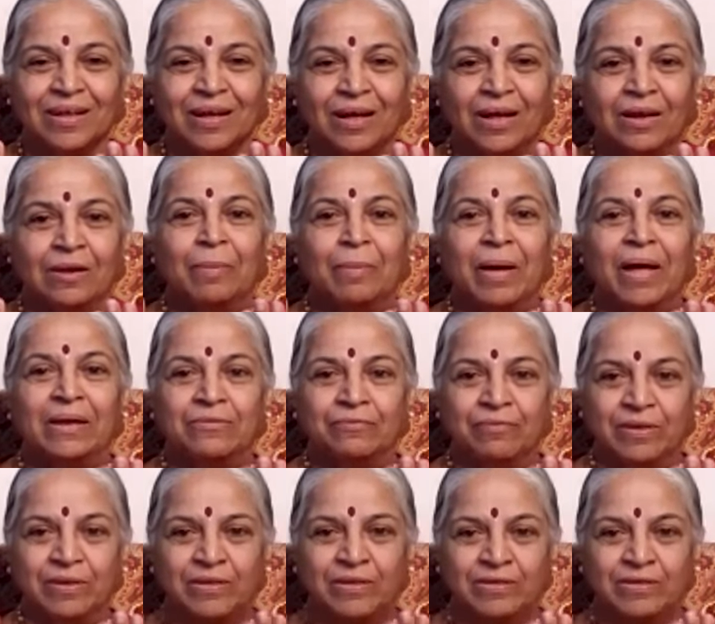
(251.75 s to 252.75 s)

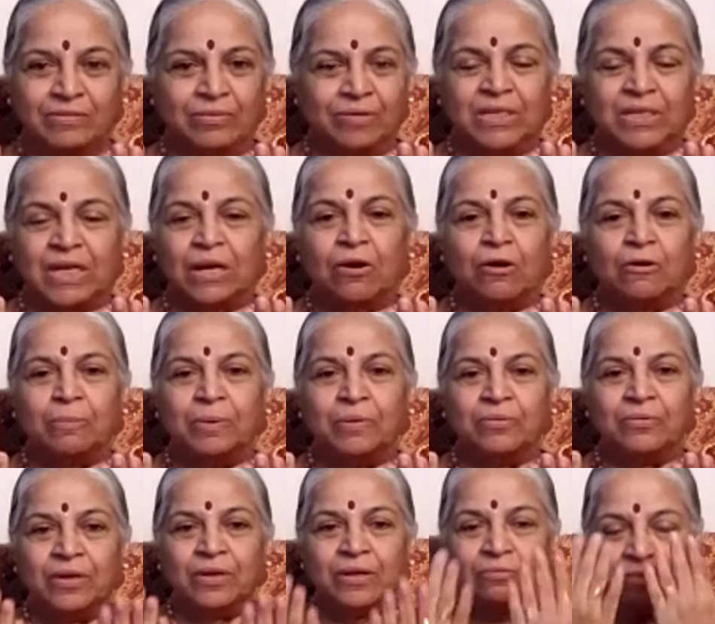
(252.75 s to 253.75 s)
unmanifest, which cannot be
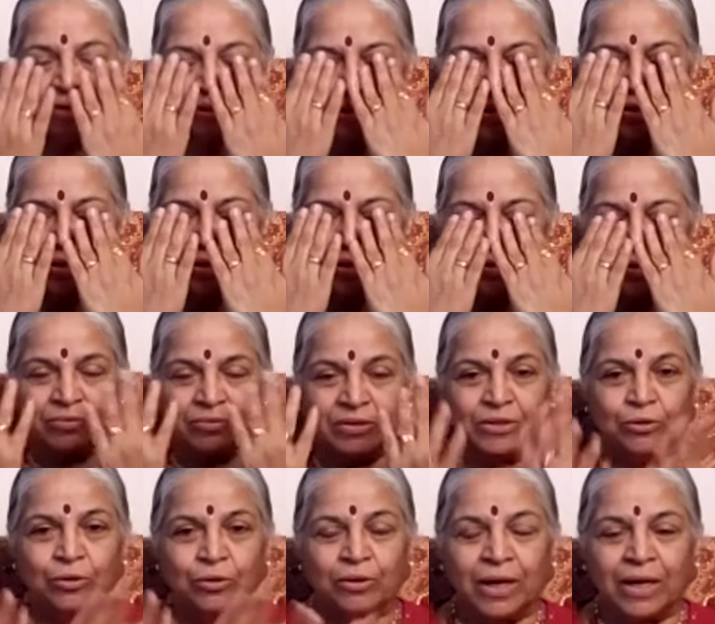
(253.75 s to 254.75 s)
seen with,
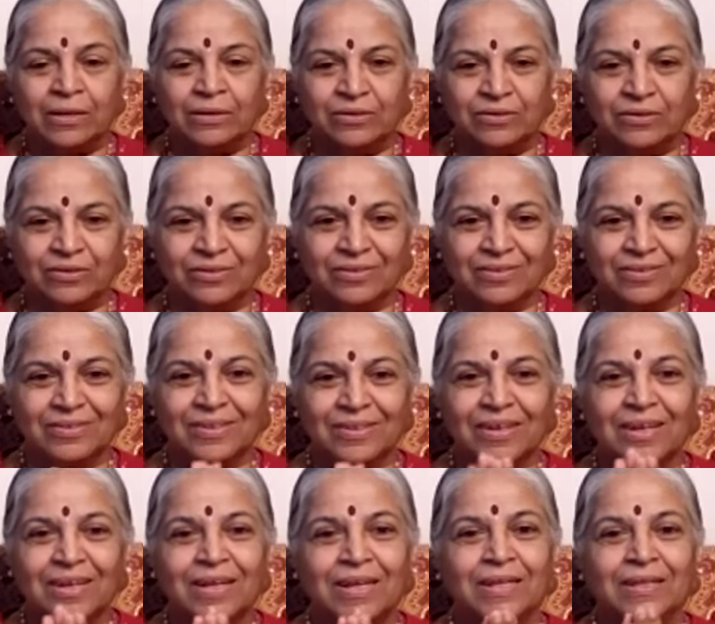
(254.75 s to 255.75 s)
with your eyes,
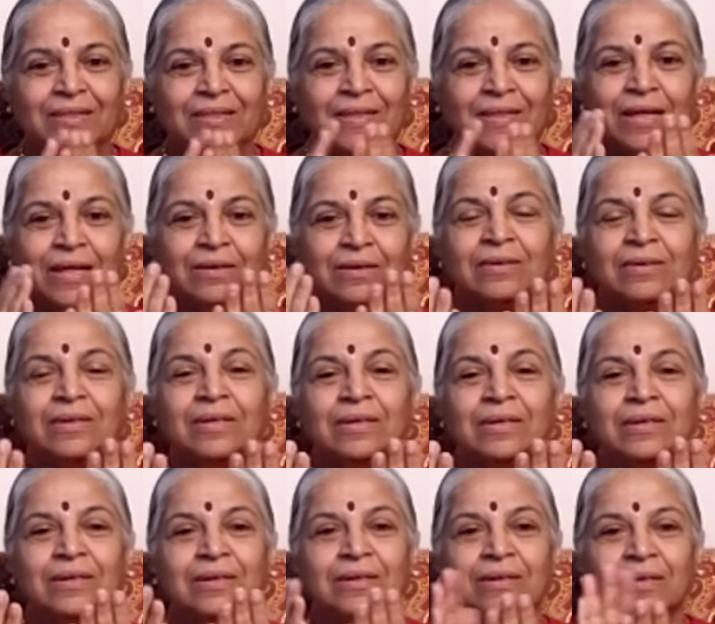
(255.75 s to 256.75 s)
then
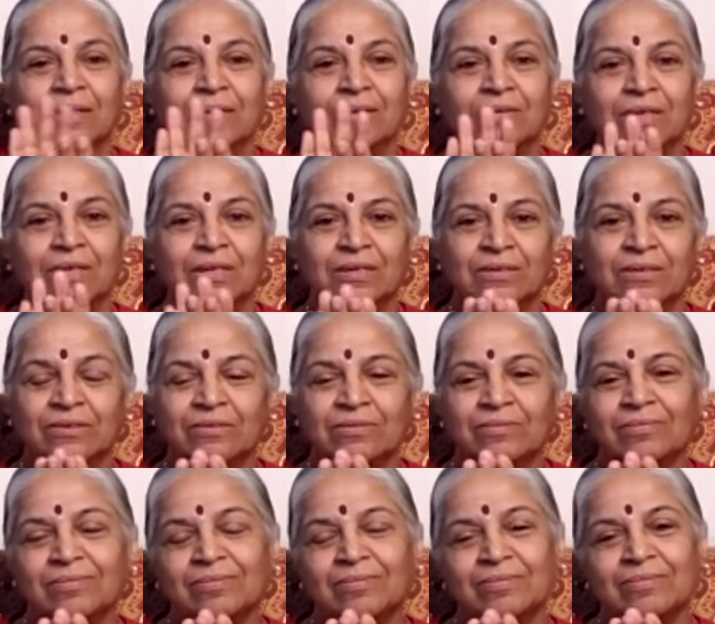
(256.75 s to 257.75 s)
it is
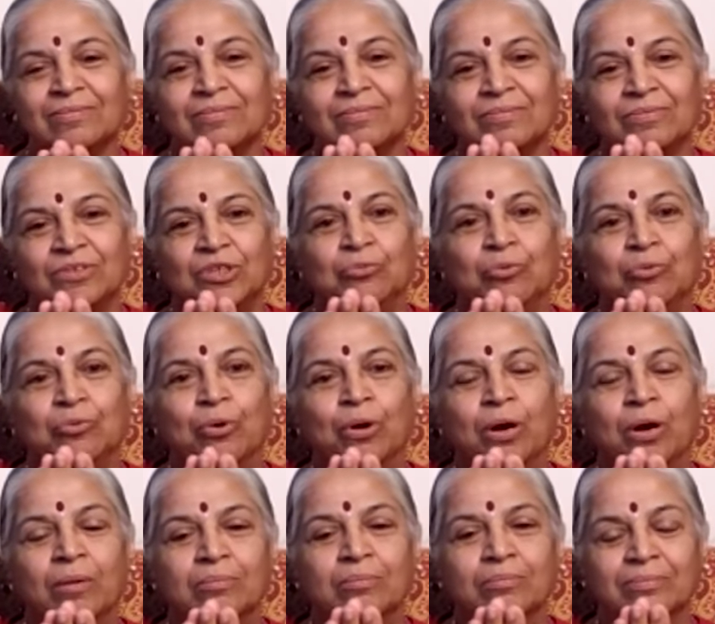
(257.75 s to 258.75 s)

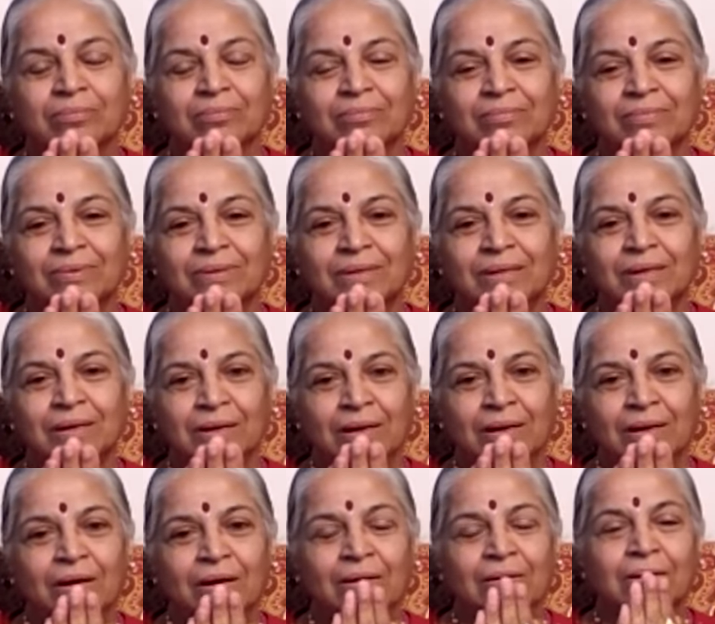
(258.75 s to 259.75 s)
Shivoham
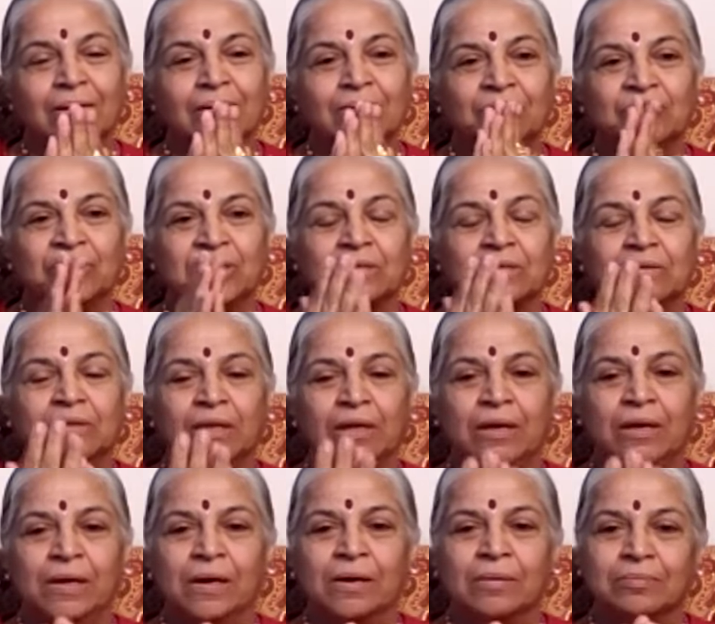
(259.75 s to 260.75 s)
or
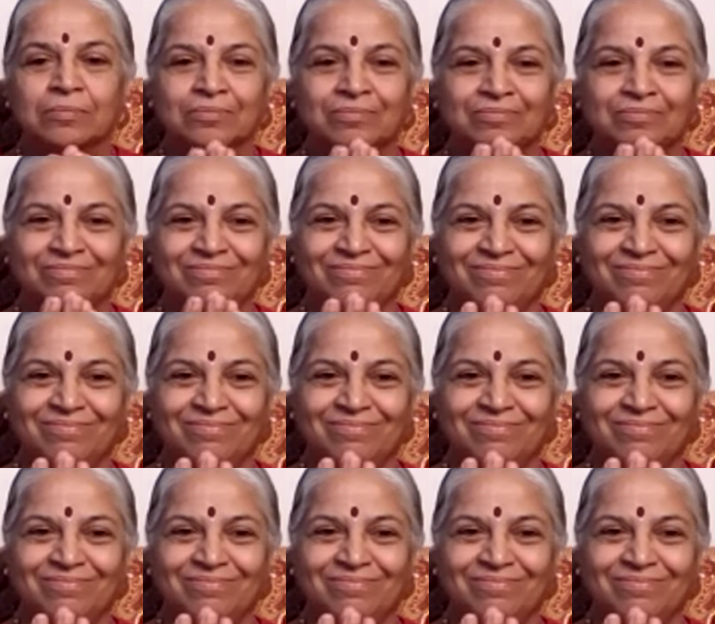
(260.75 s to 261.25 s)
Shaktiham.